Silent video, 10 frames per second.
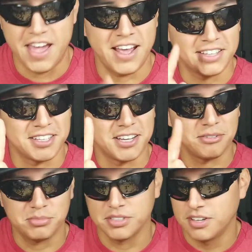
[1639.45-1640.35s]
At
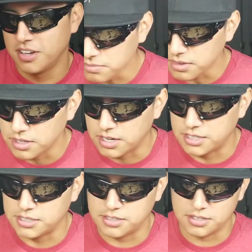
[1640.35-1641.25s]
times,
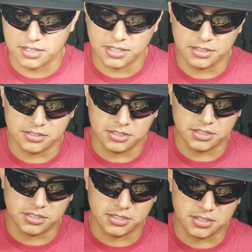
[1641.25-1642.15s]
I think there's
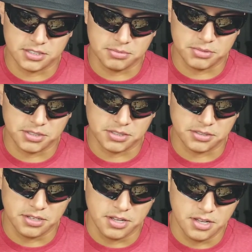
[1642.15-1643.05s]
just something